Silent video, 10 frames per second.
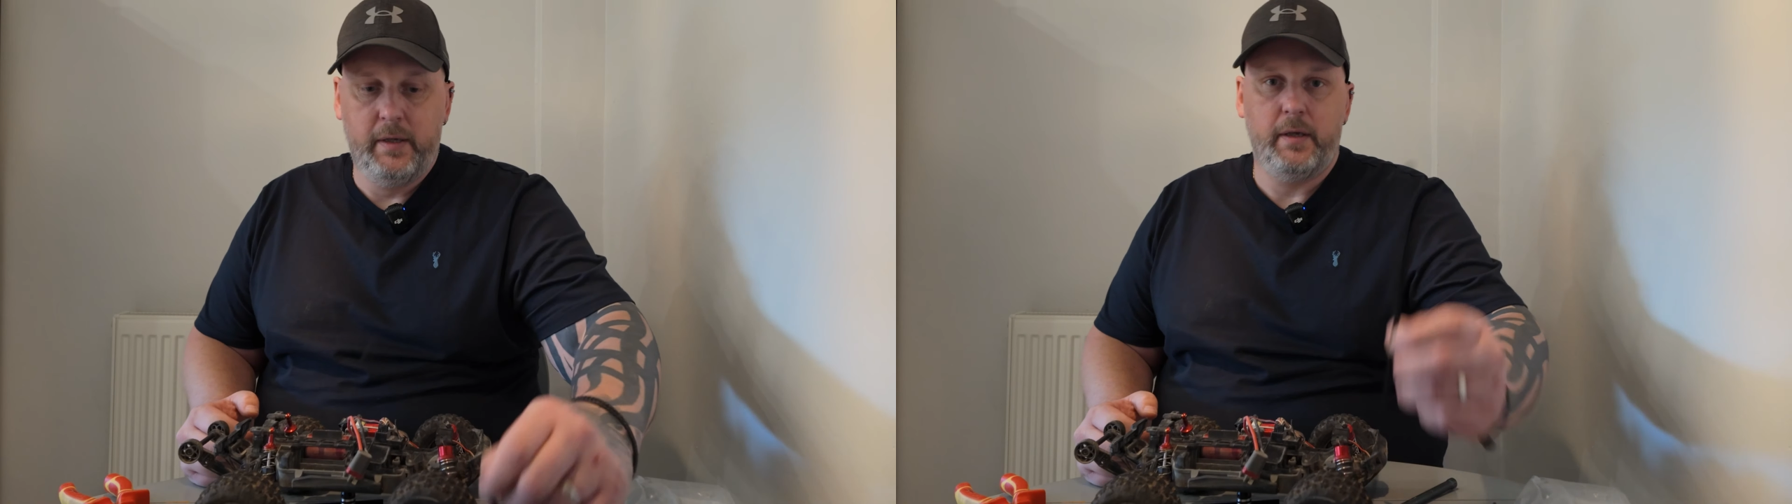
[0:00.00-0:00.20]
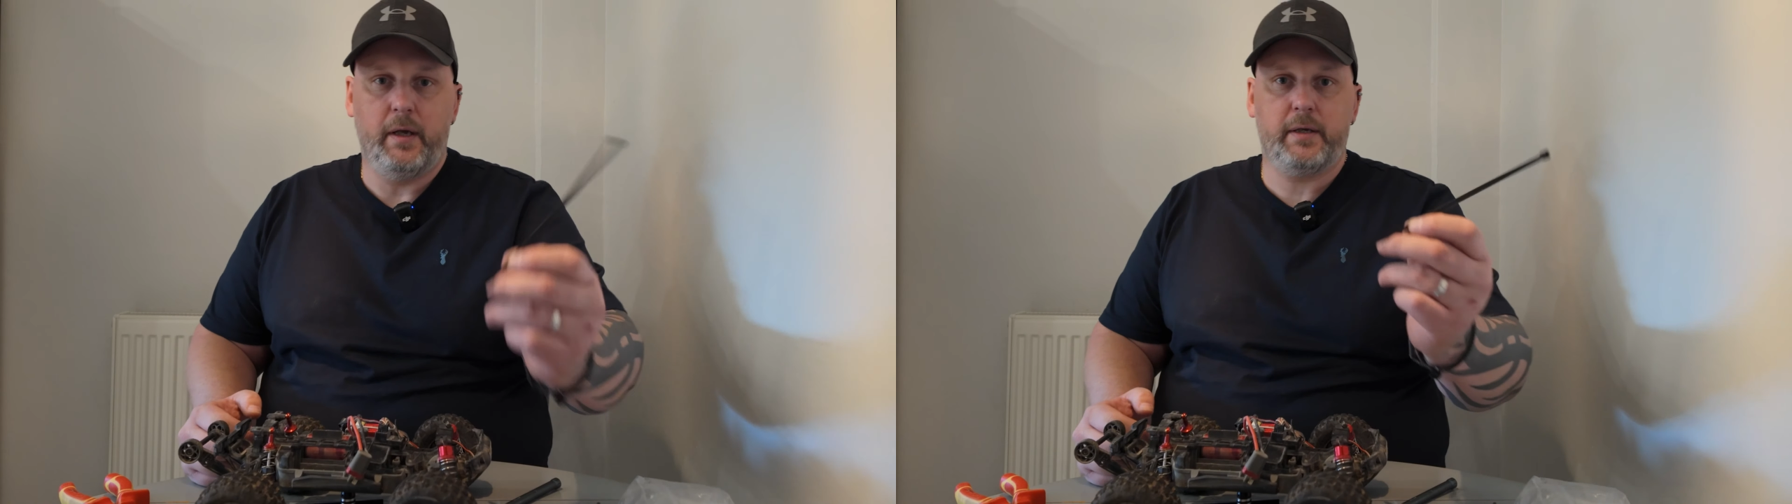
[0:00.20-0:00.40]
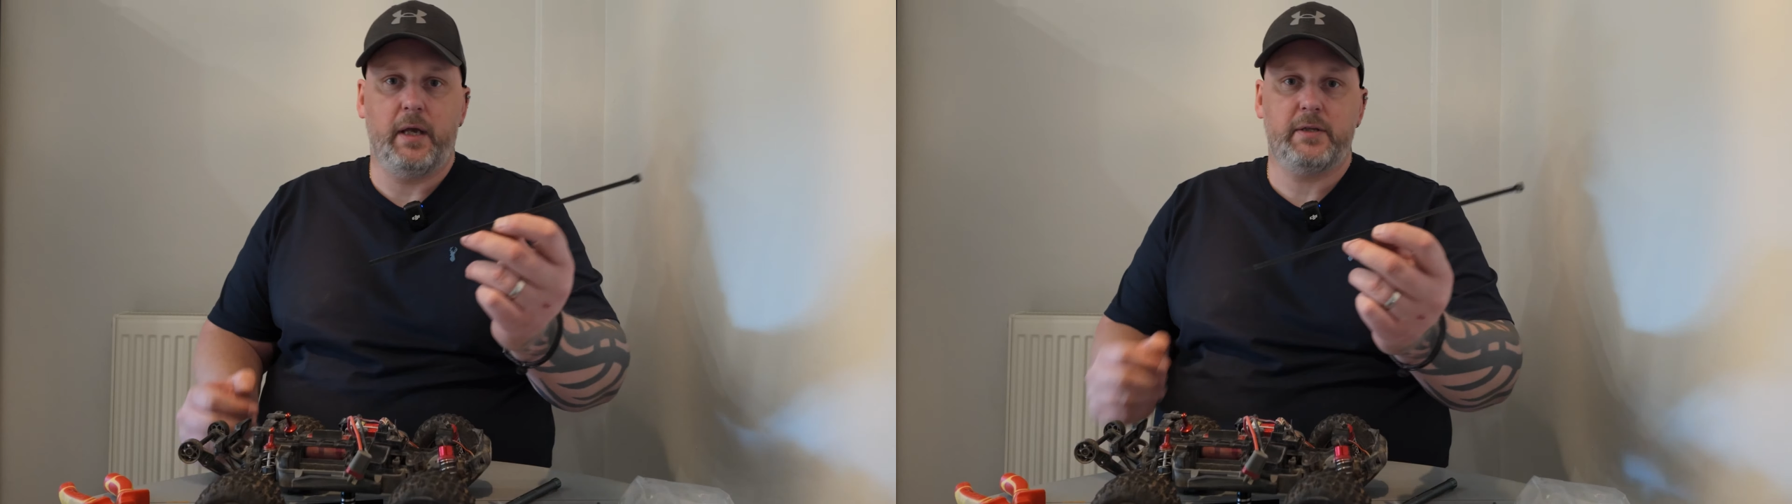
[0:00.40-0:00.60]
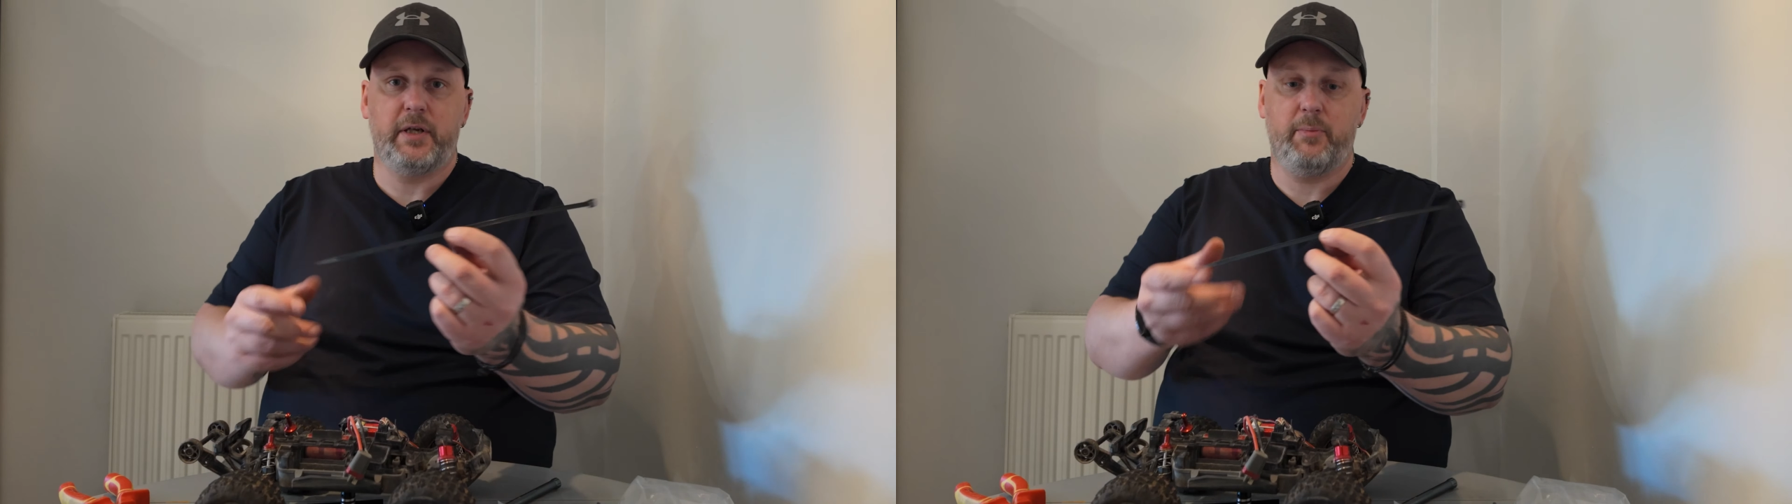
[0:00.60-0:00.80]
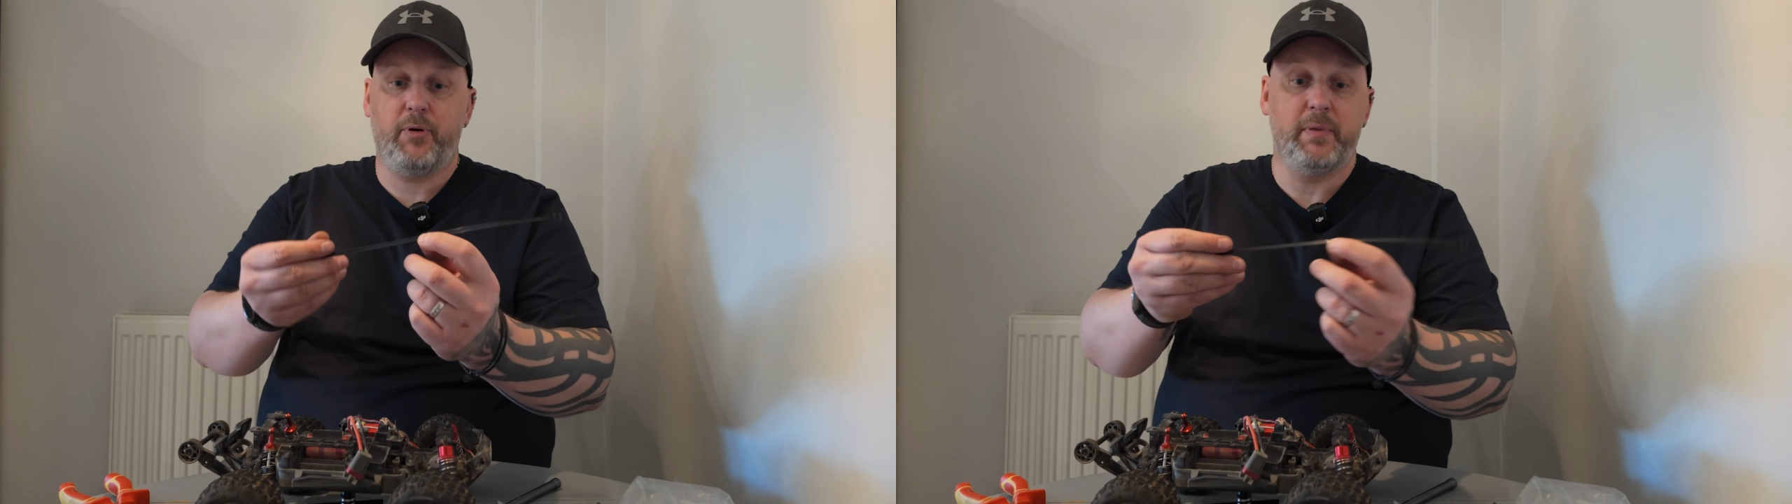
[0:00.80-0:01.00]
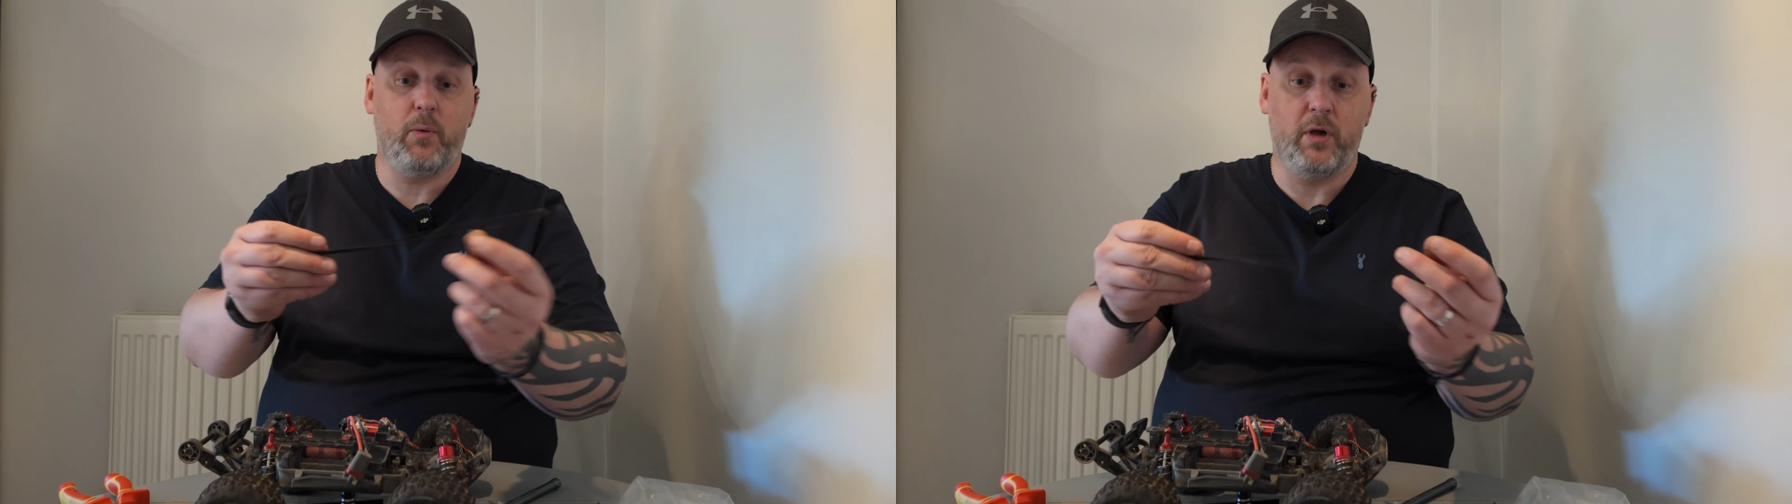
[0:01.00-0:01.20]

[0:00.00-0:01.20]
Okay, so you probably